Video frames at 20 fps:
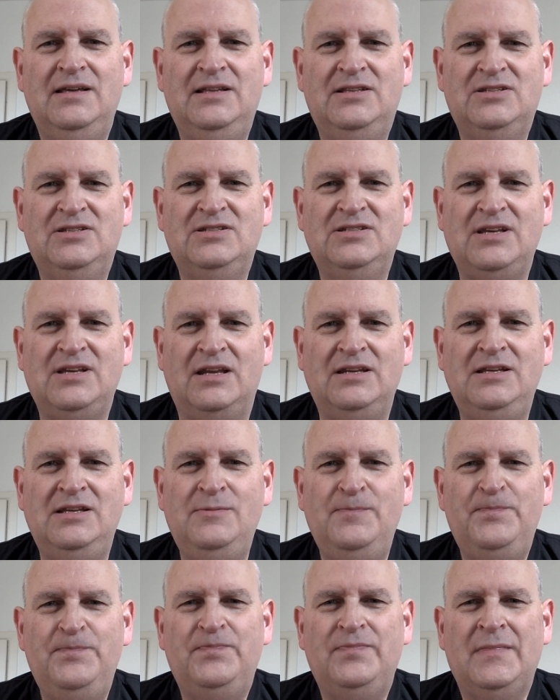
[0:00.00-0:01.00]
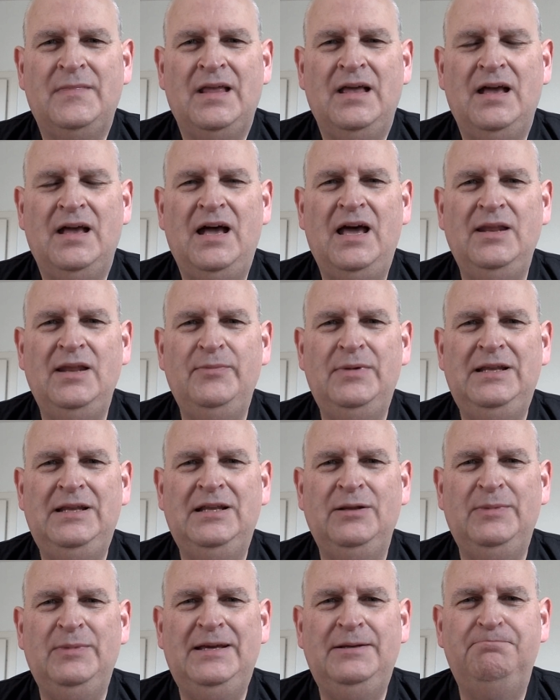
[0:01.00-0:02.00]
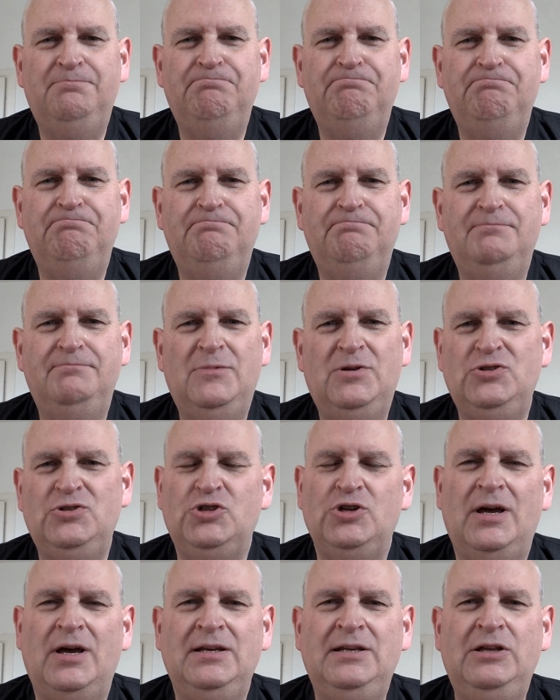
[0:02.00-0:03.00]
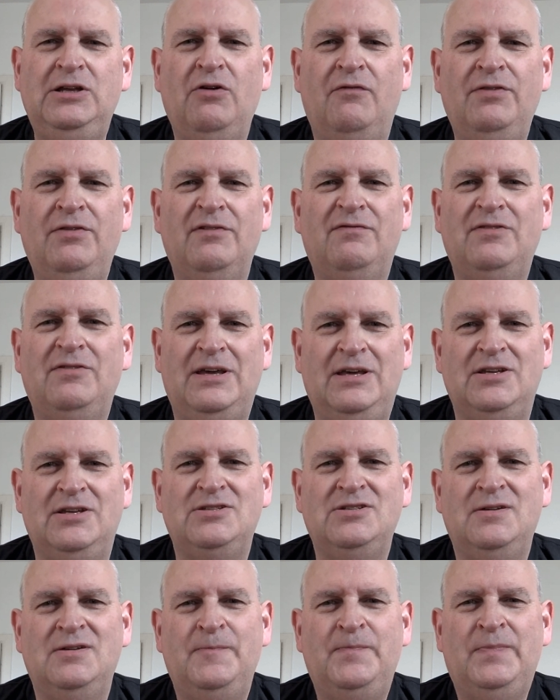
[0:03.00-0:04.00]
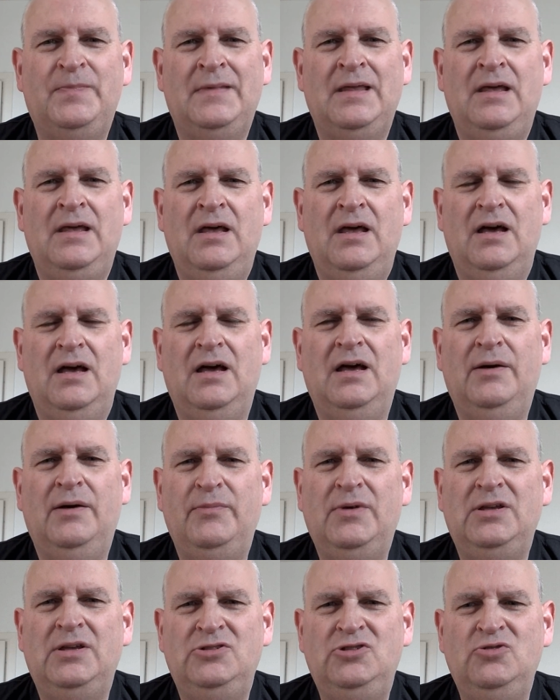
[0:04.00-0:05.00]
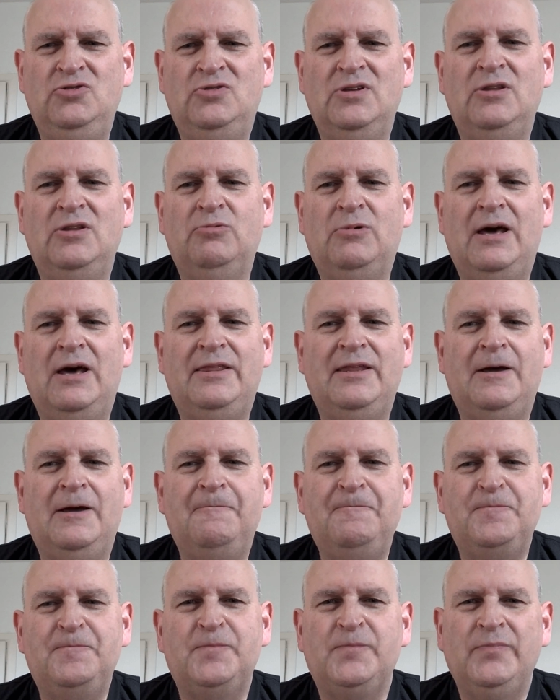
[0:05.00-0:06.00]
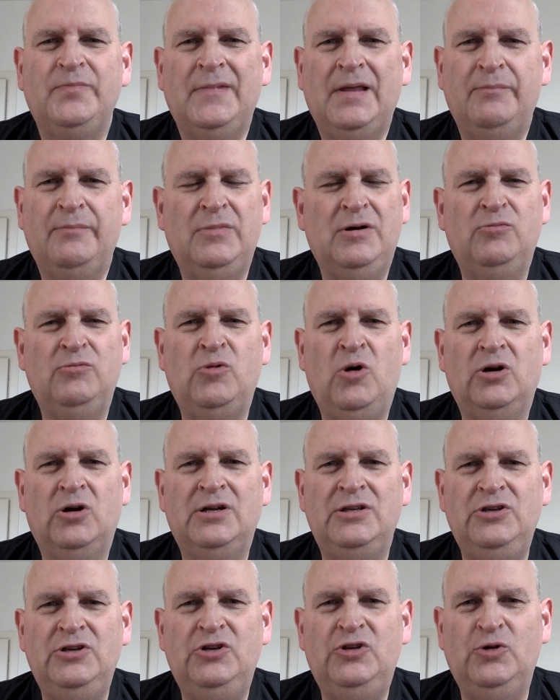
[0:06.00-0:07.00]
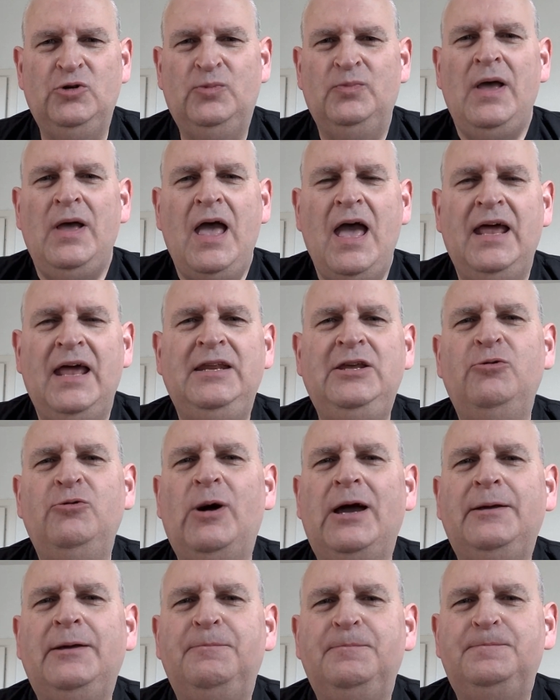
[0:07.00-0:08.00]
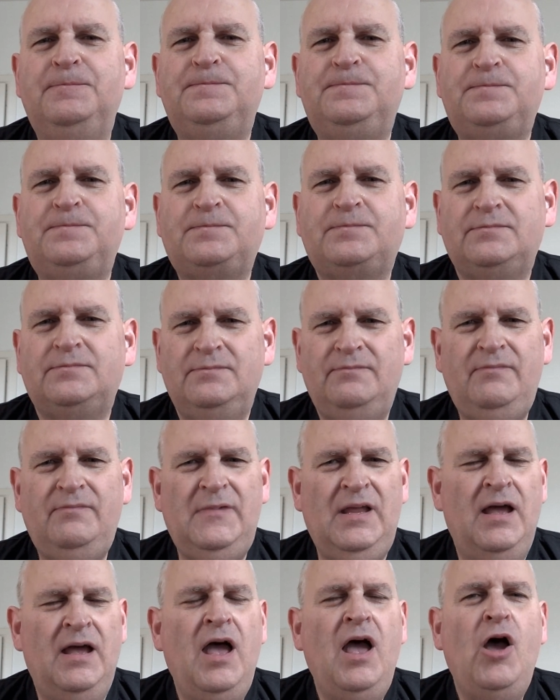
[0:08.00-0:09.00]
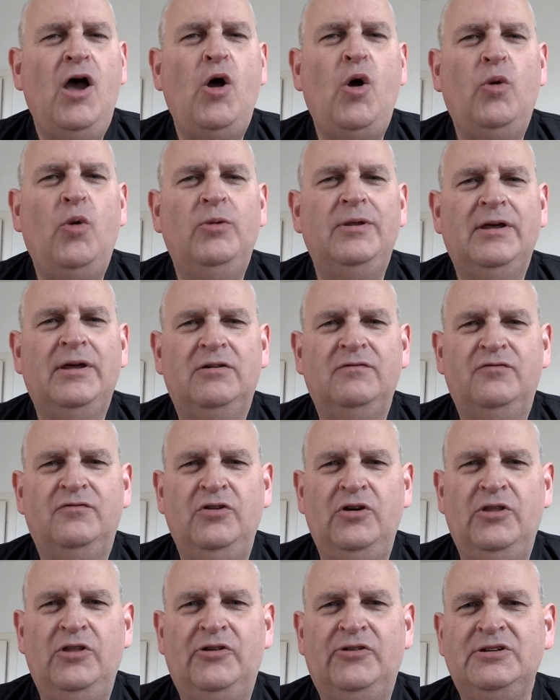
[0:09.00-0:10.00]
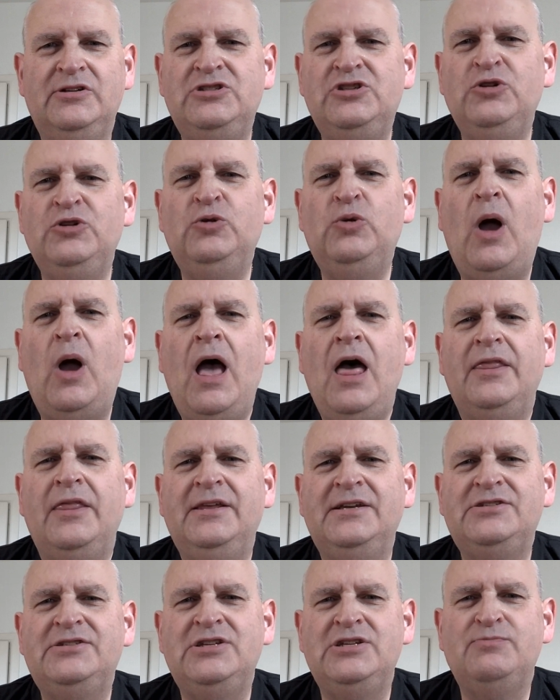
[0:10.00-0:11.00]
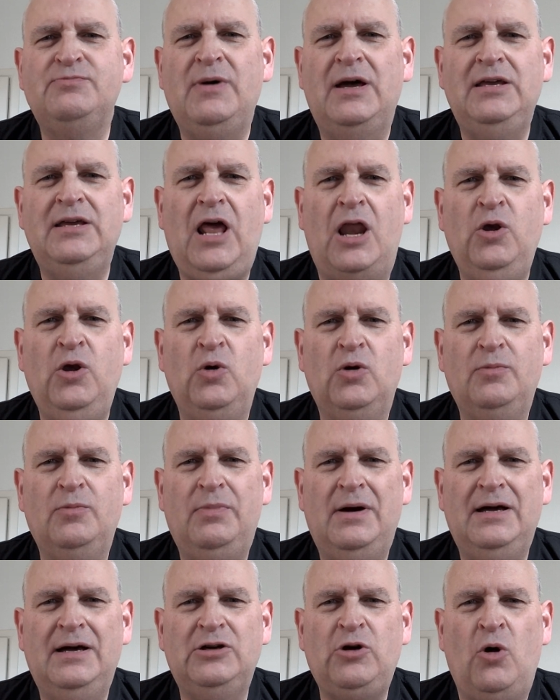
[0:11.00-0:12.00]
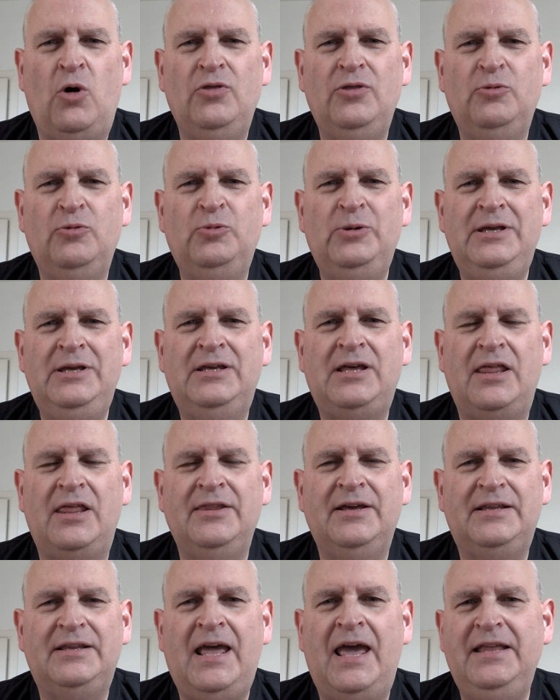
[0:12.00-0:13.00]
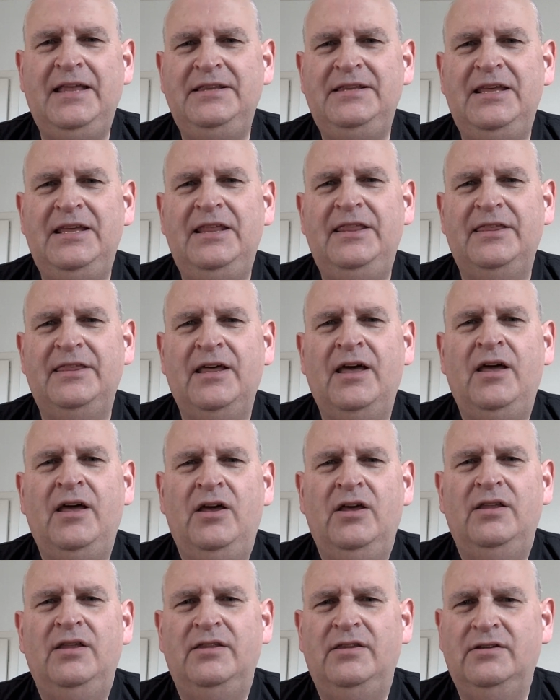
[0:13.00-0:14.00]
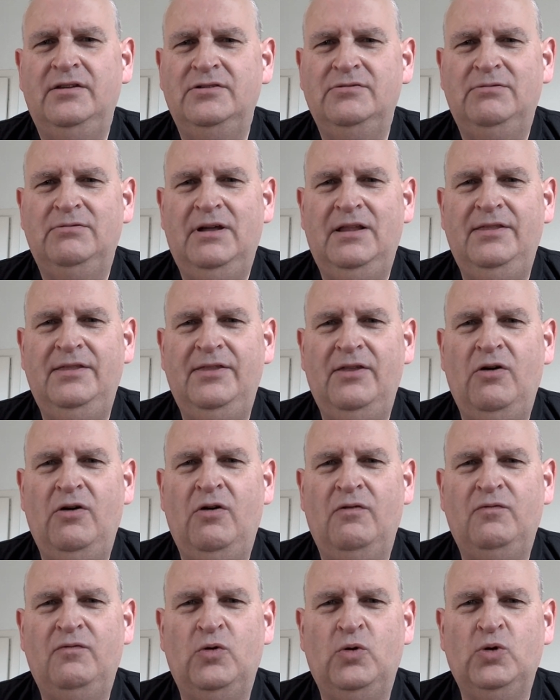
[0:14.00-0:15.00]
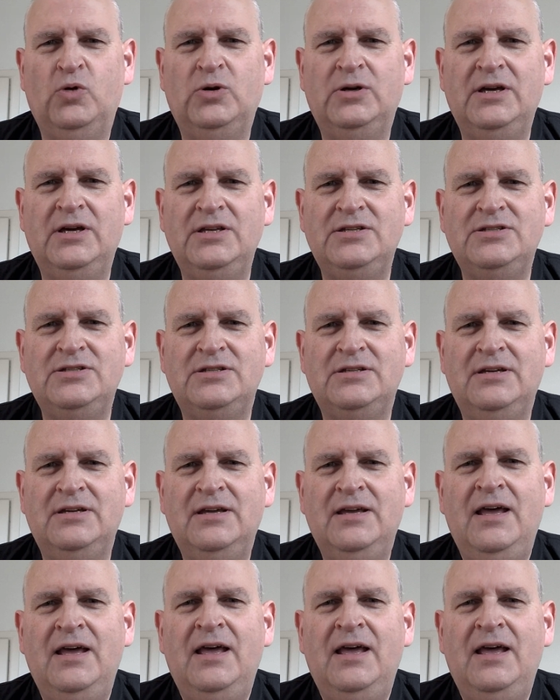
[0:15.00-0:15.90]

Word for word: It's sunny, and I'm a little bit shiny of the face um, due to the weather. But what can you do? Anyway, without further ado, this is my look back on the week that endeth. The twelfth of August.